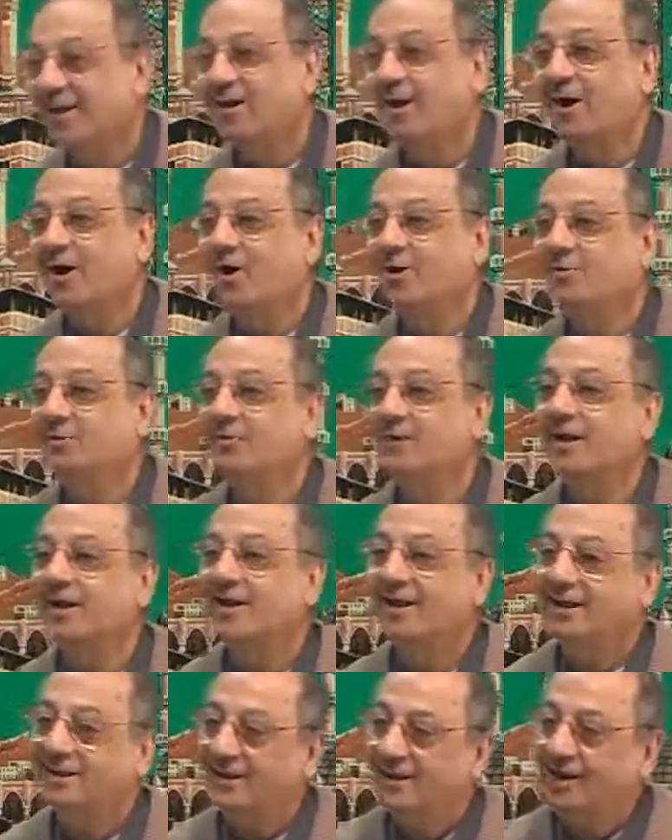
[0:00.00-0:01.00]
how we are
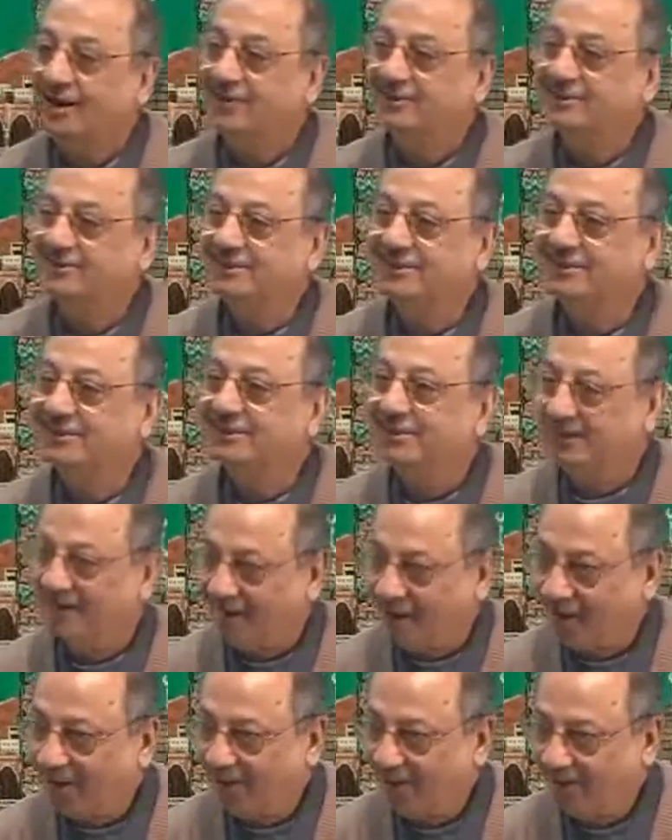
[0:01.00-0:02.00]
analyzing
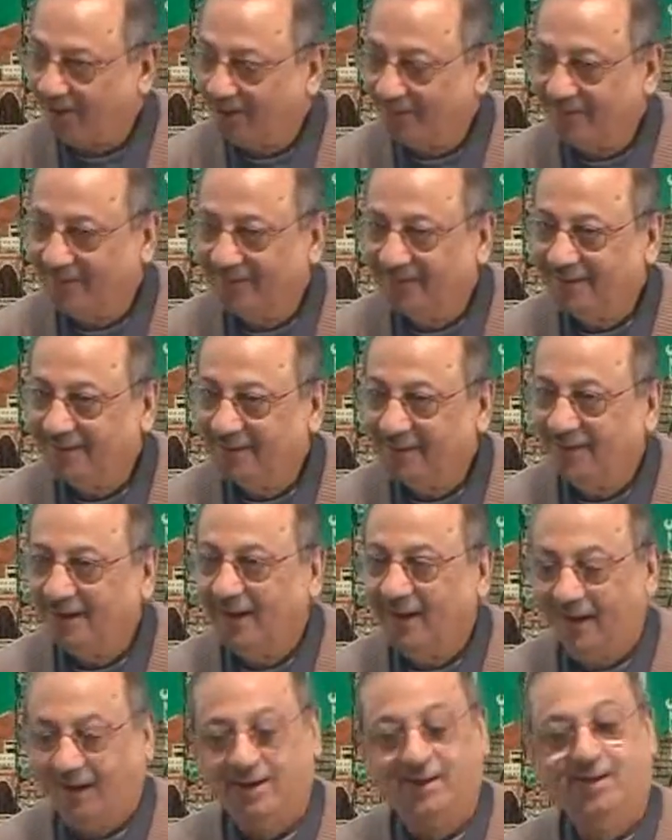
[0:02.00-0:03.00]
now?
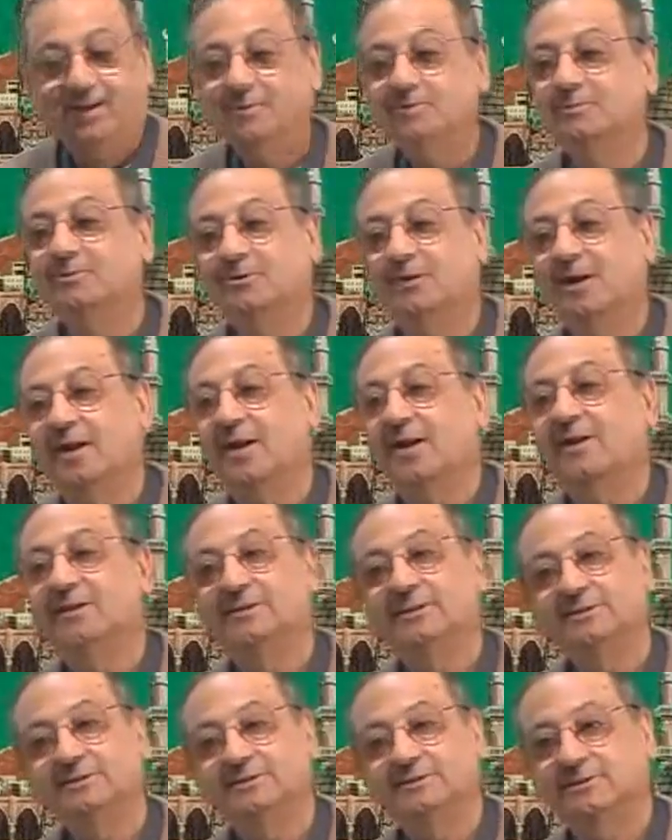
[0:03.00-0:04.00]
Alhamdulillah, it
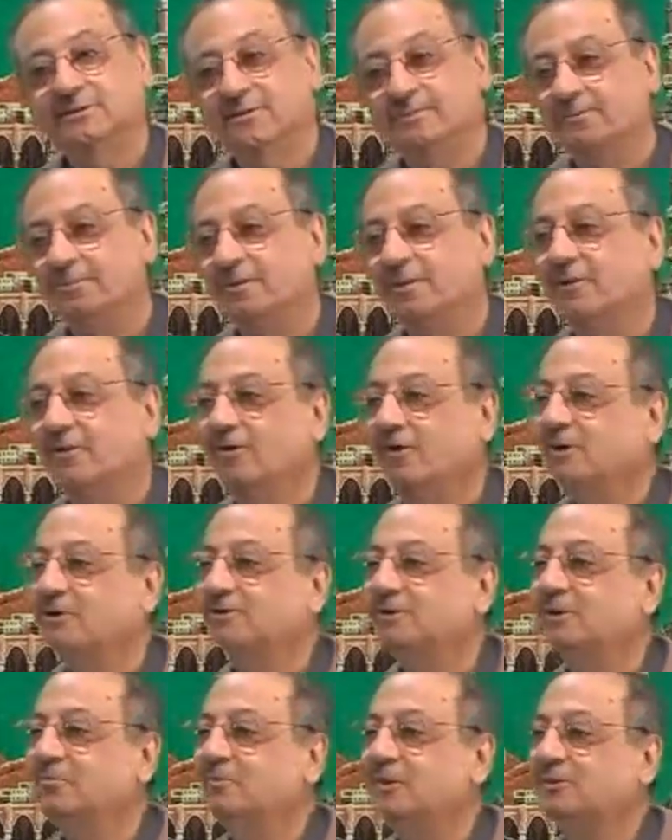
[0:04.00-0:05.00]
is grace
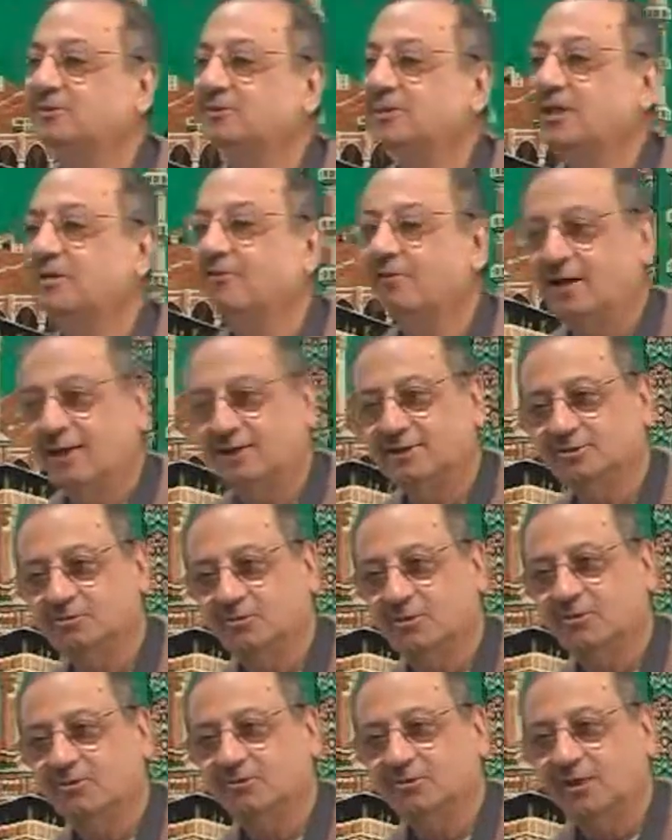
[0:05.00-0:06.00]
and mercy of Allah
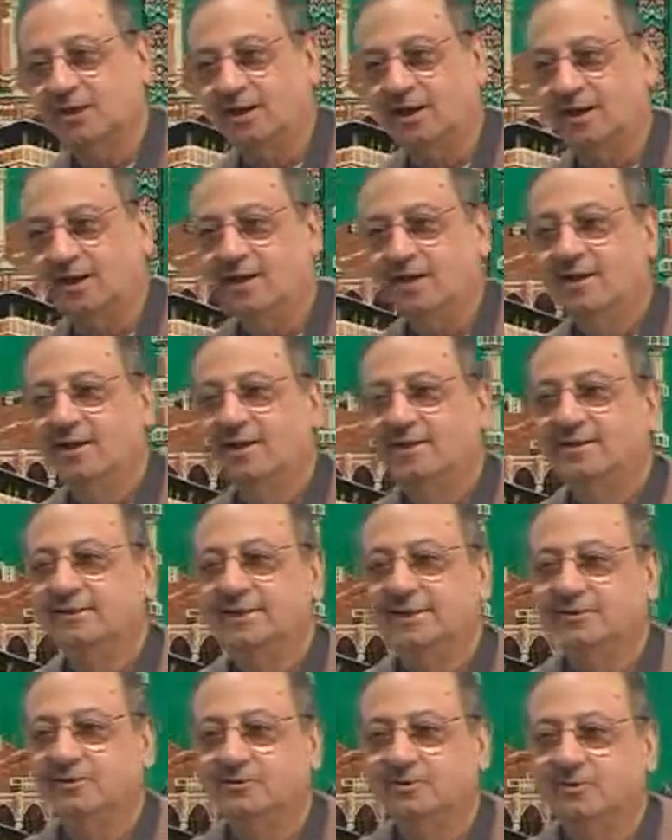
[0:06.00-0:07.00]
subhanahu wa ta'ala
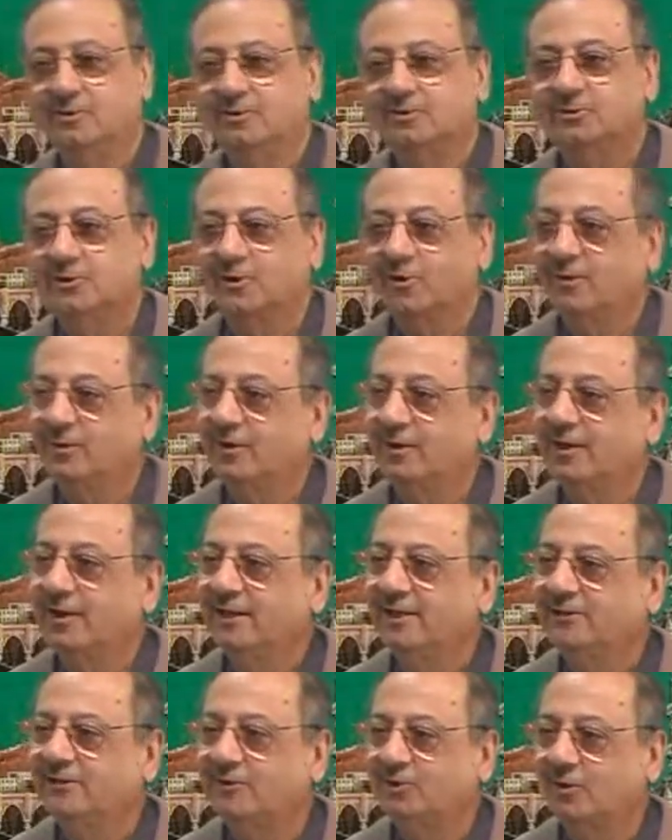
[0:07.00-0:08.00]
that
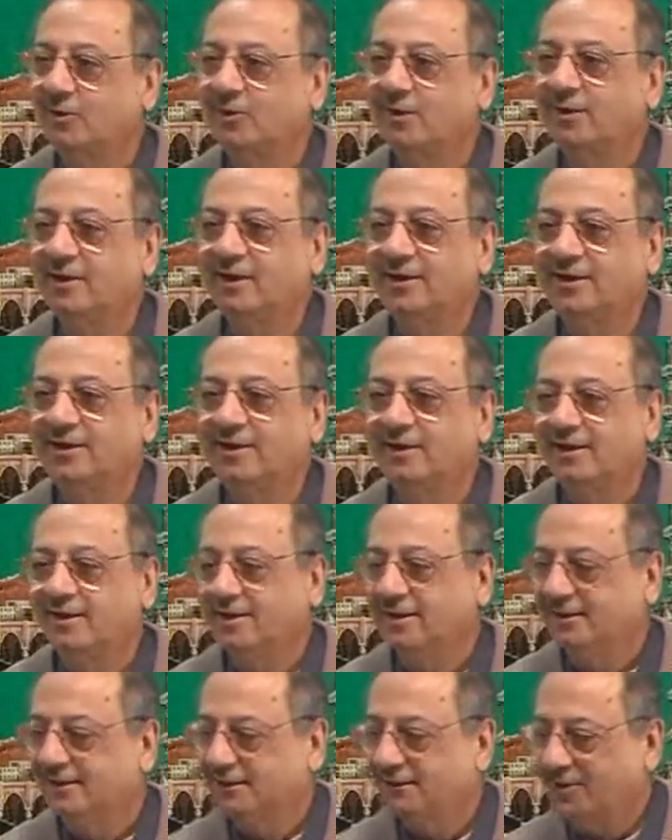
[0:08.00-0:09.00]
slowly, slowly
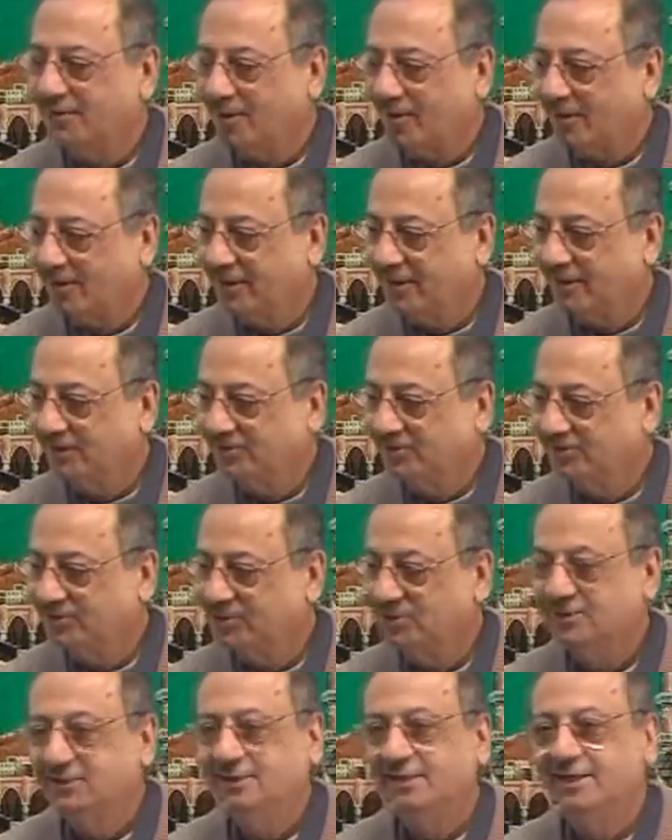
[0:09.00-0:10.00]
the knowledge
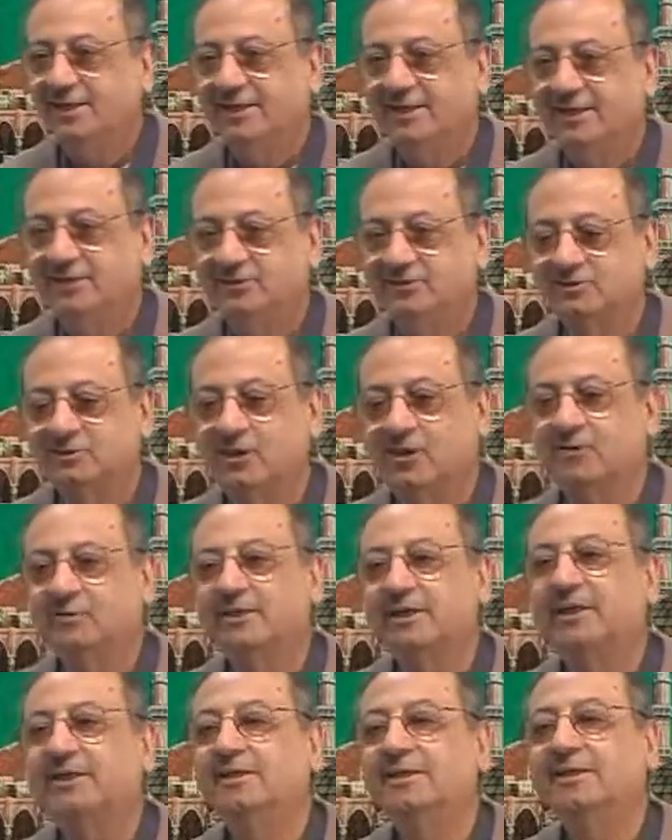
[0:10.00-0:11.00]
is now
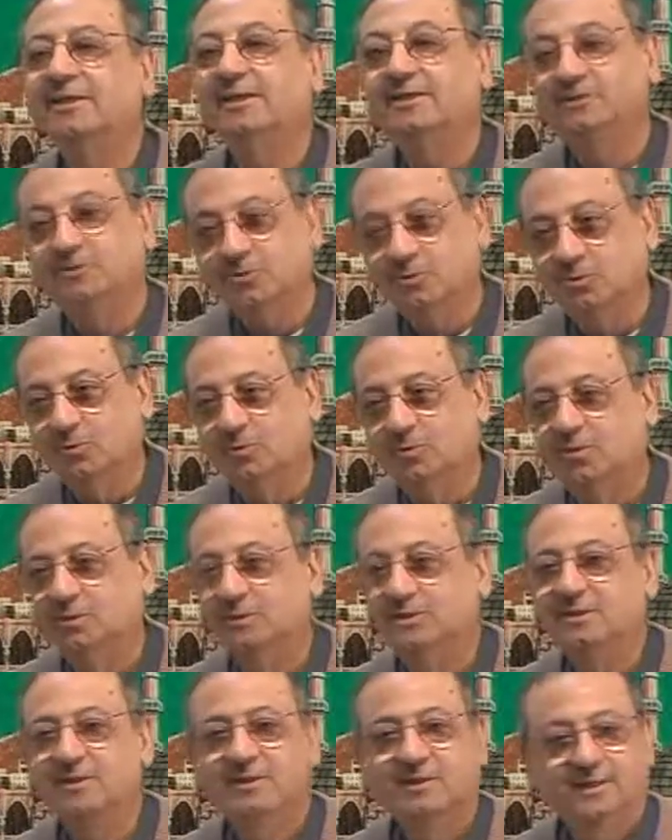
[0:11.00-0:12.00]
taking its root
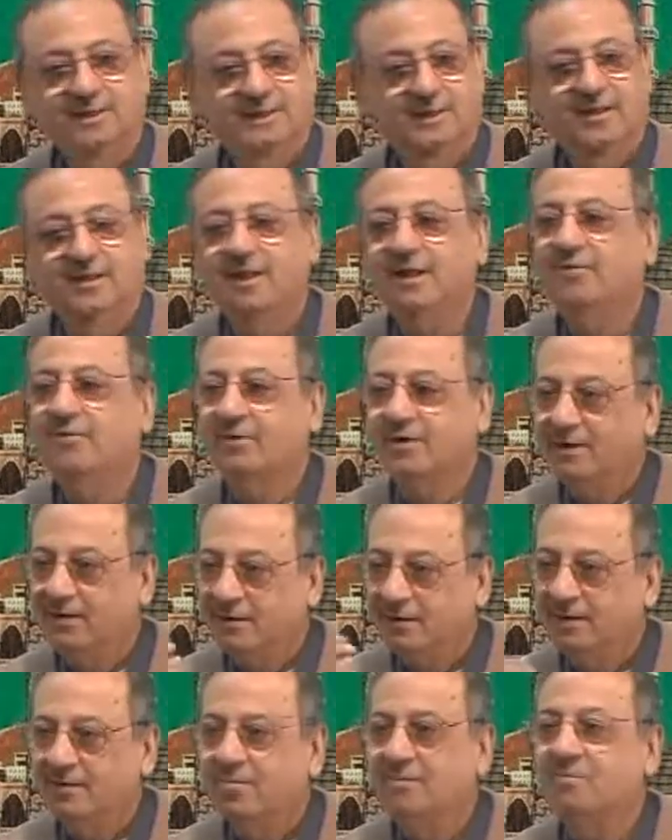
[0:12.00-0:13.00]
in our
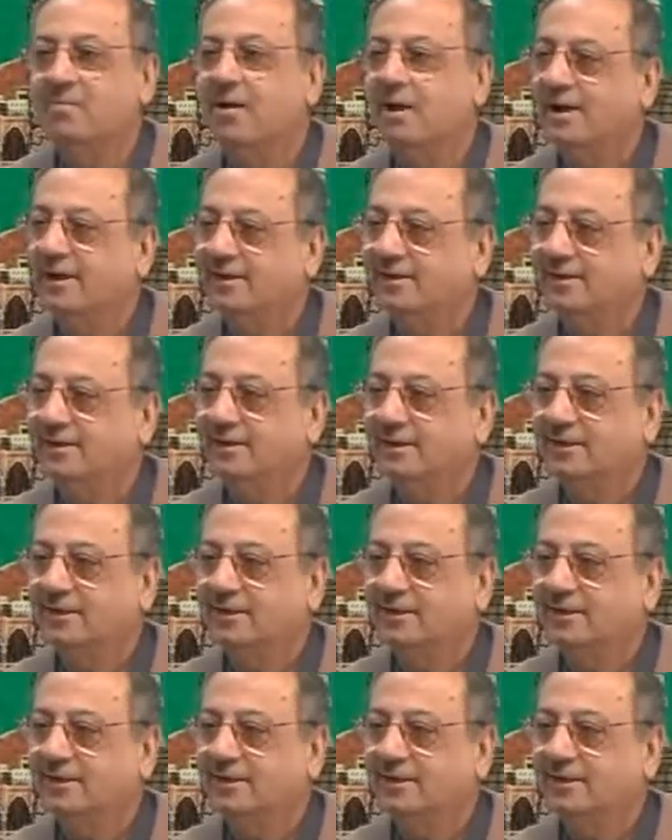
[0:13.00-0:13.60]
mind.